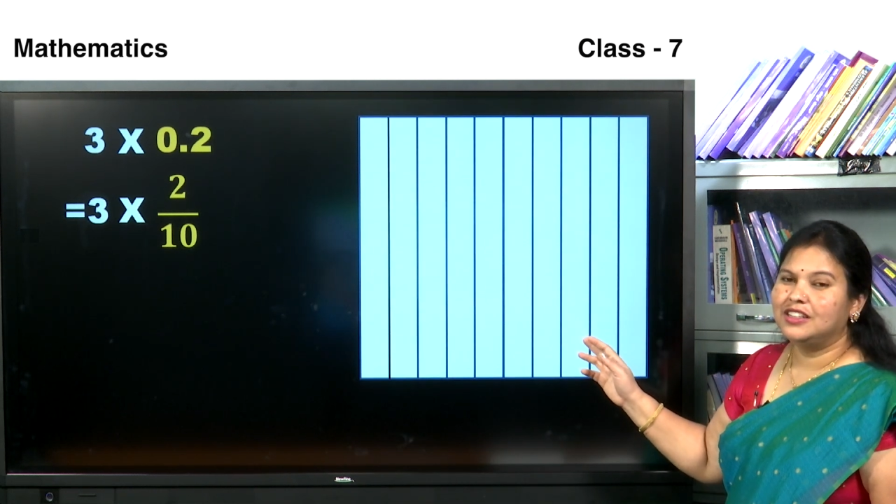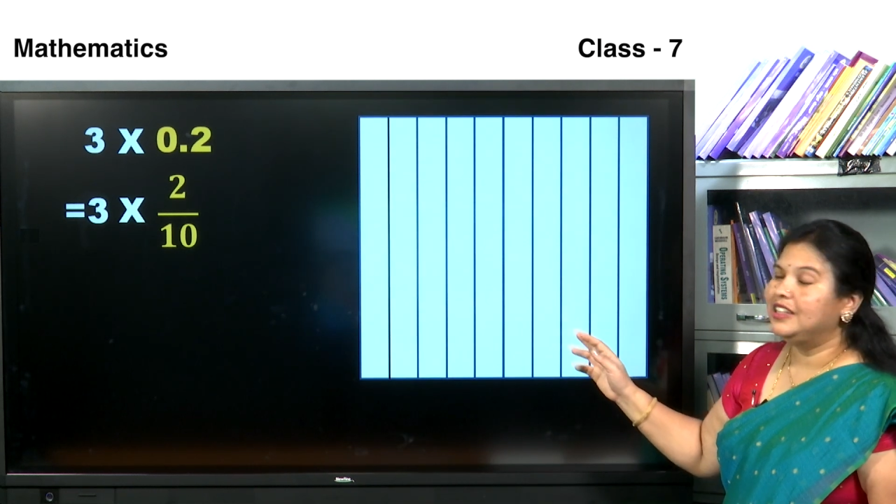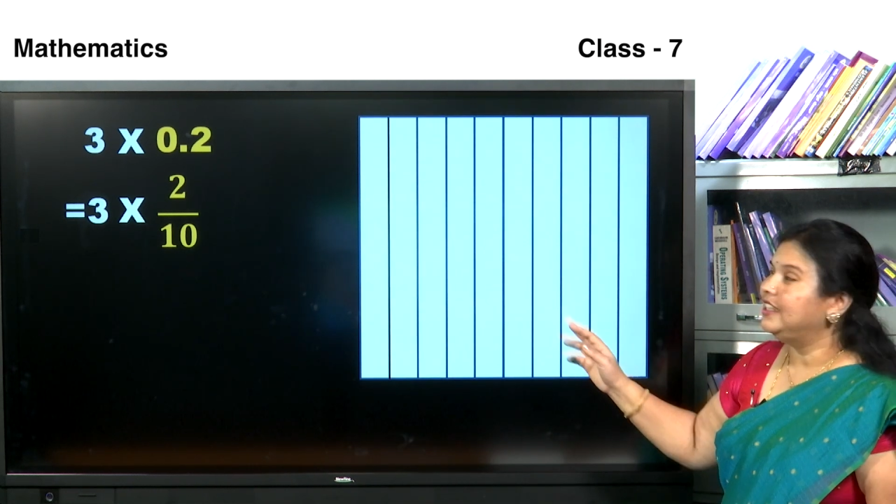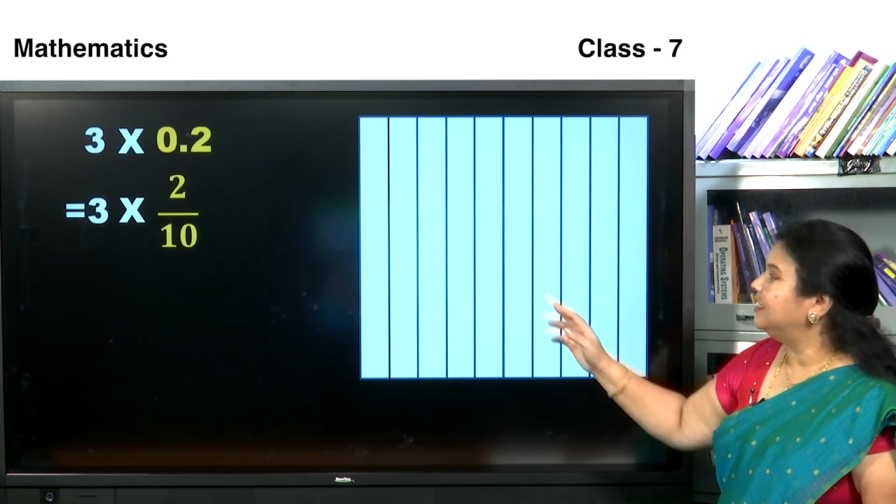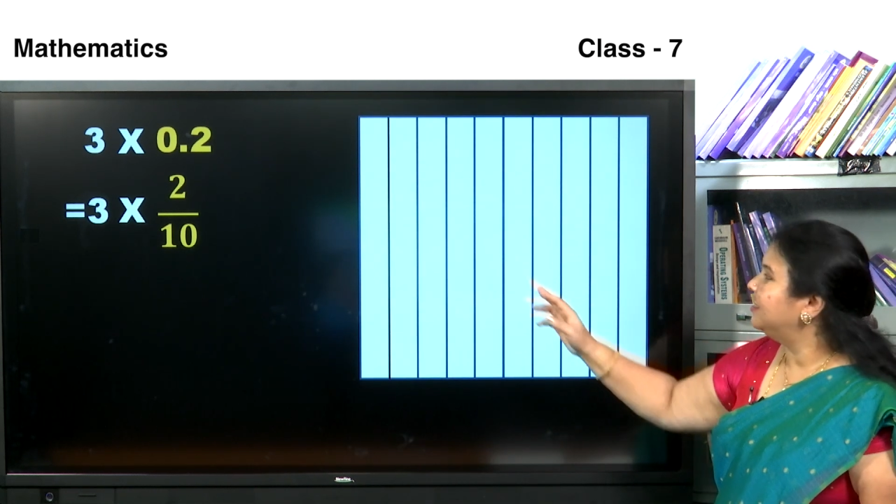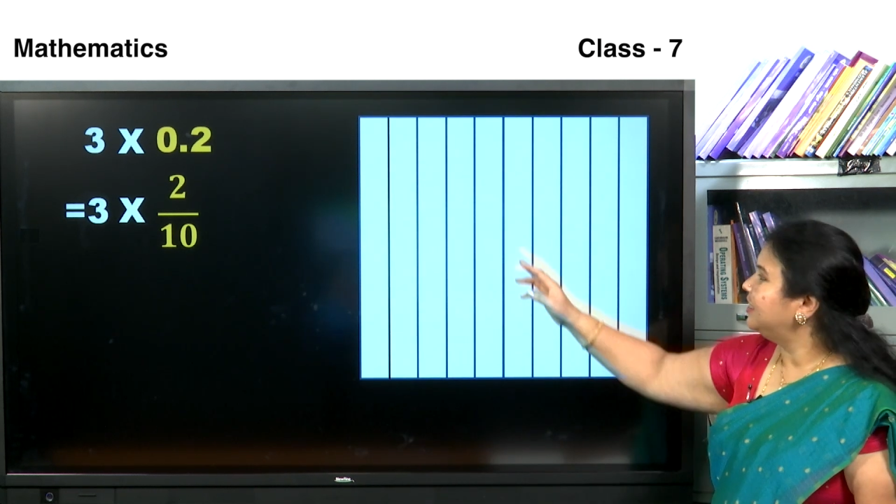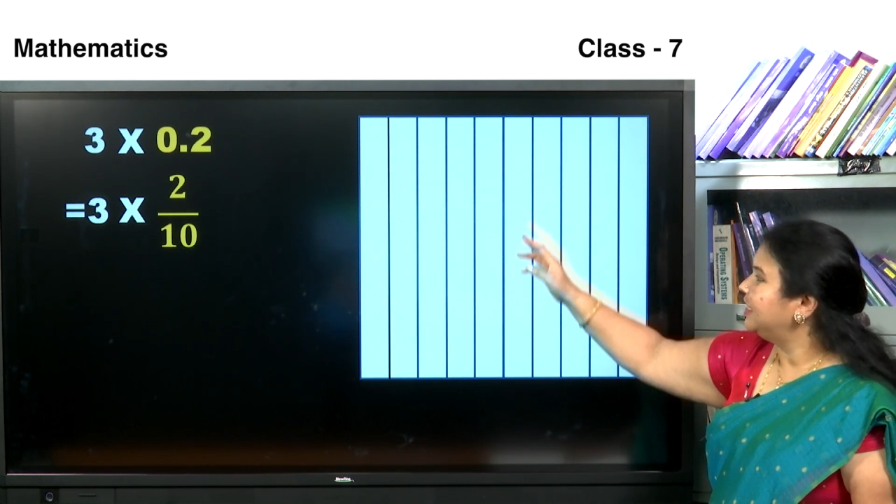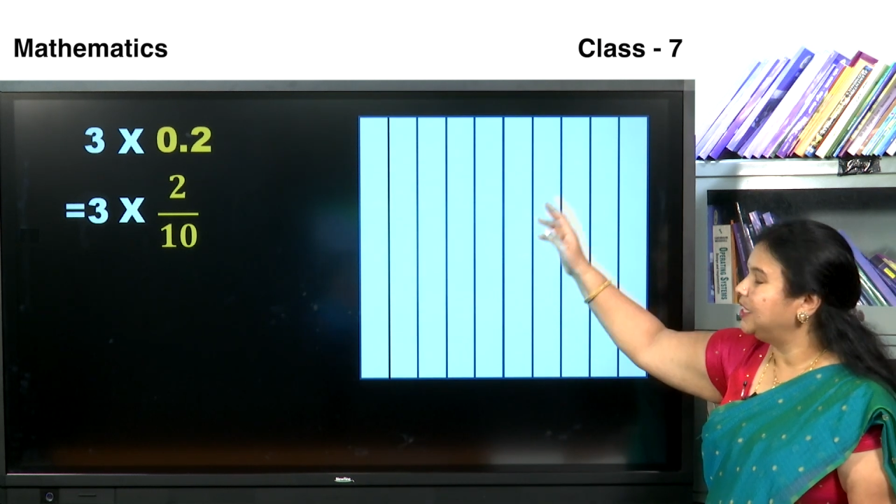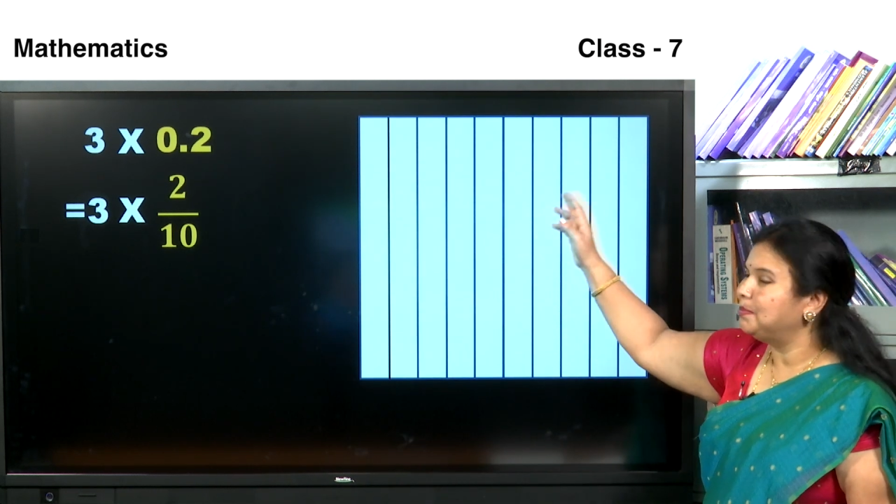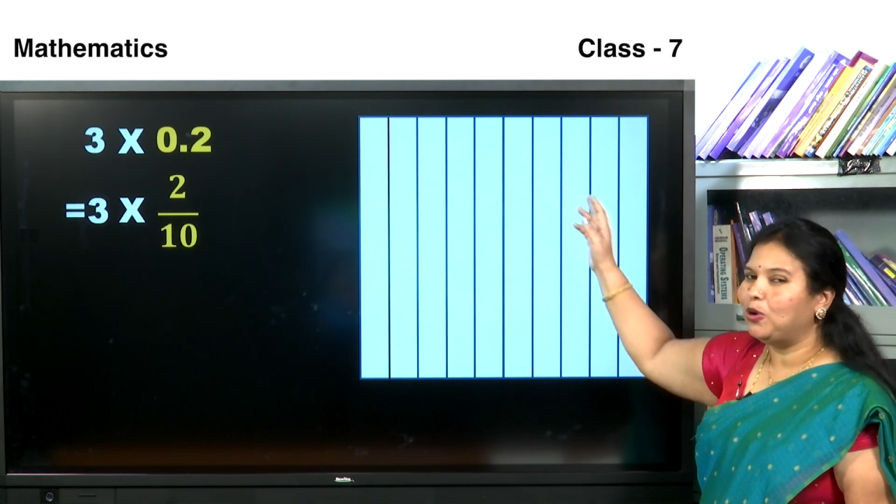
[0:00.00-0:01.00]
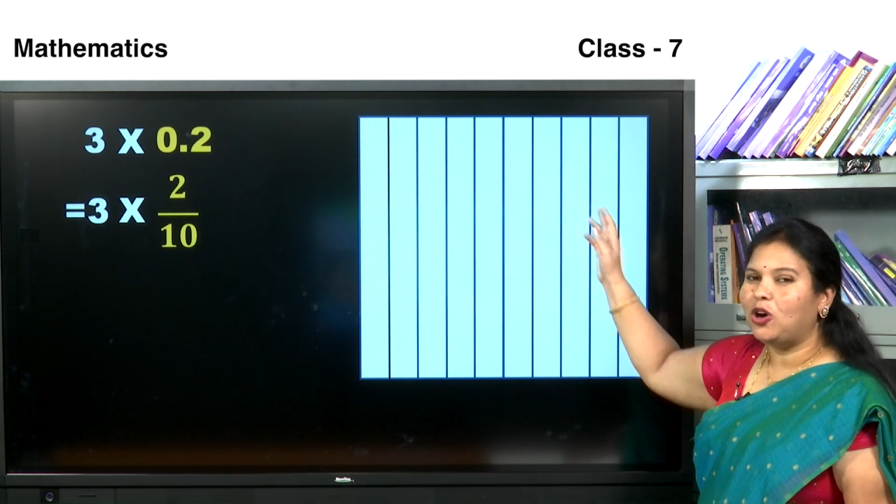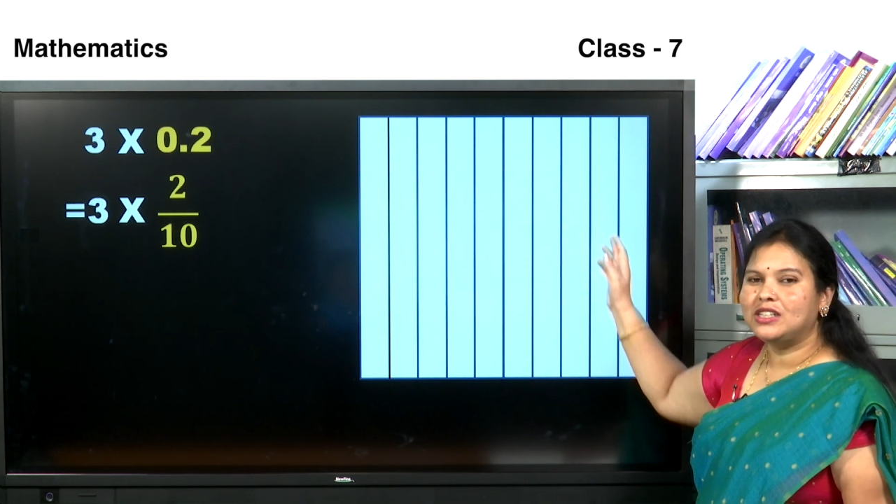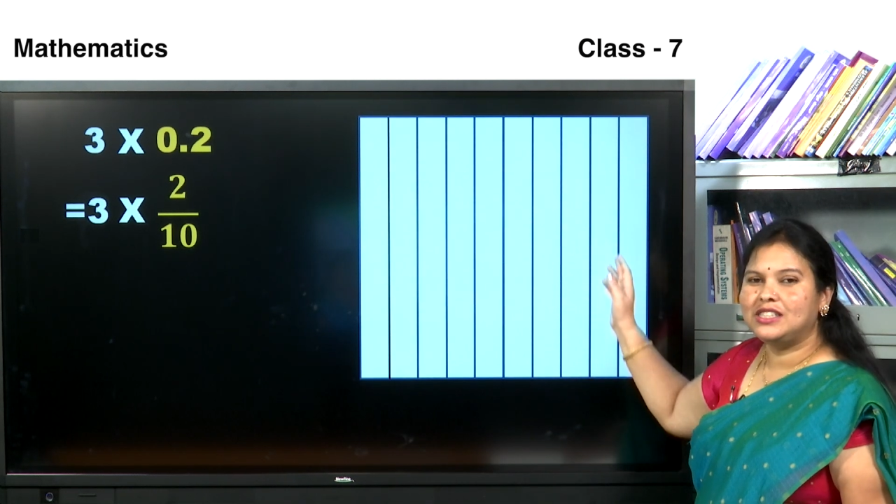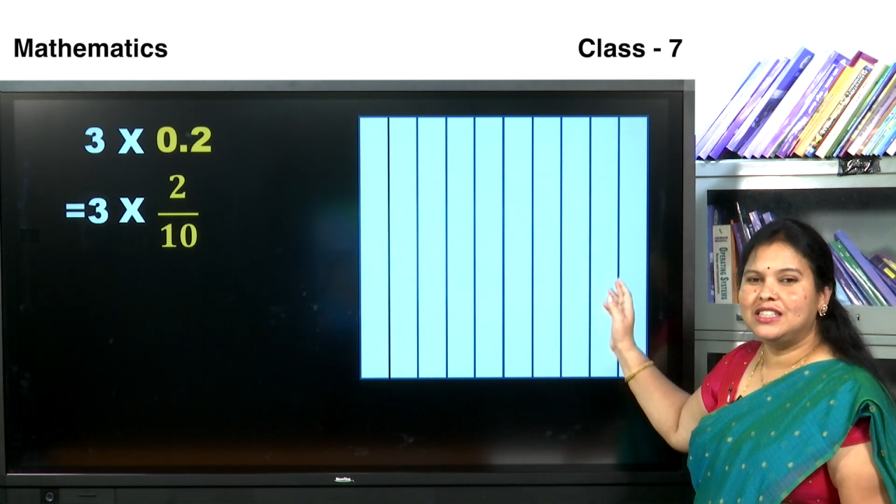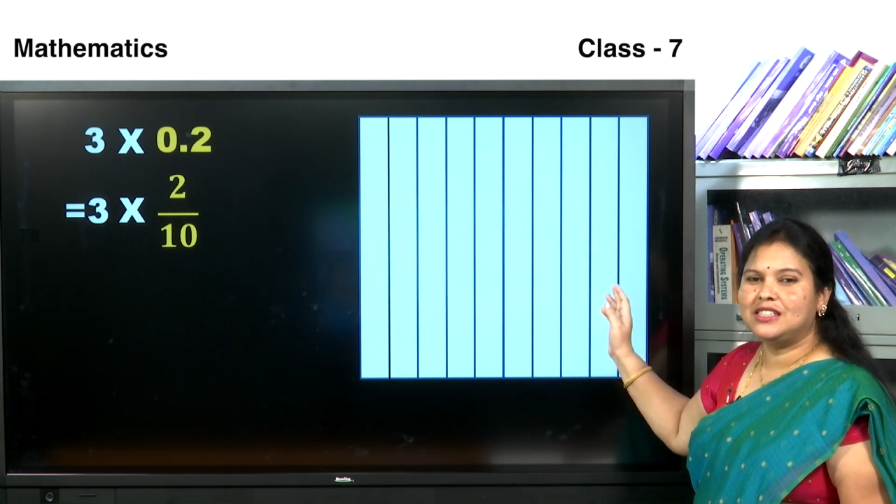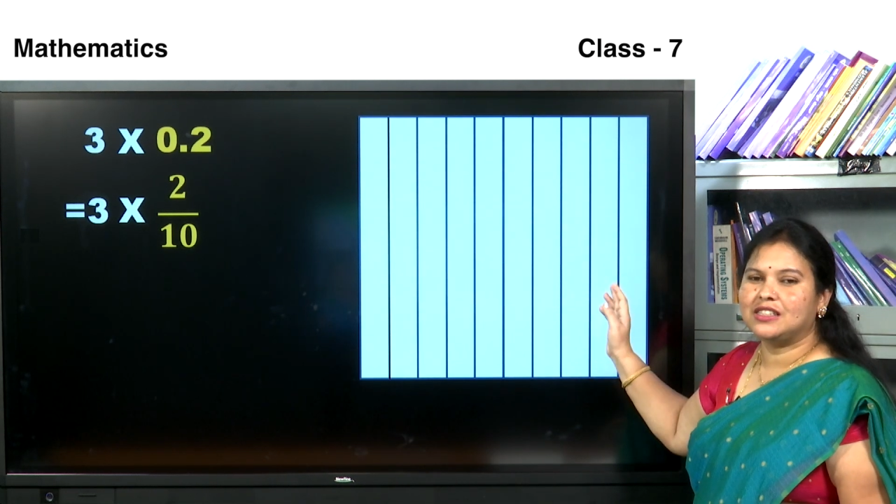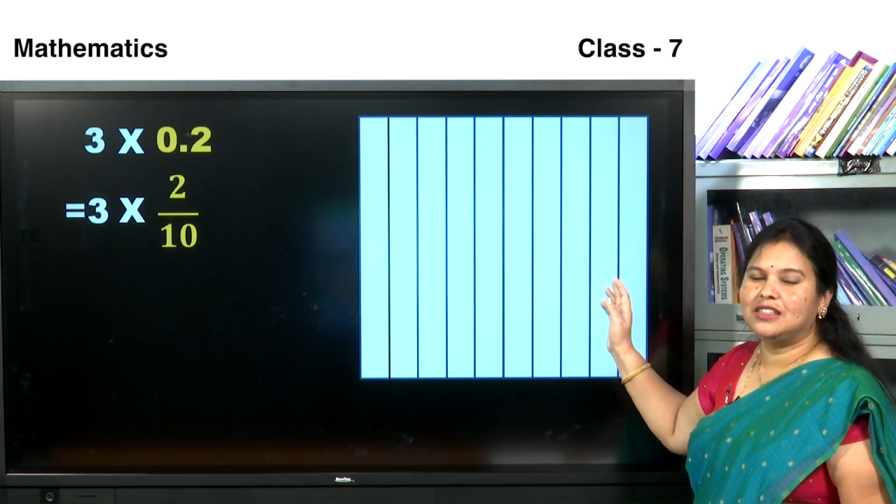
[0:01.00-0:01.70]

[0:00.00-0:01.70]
Here a box is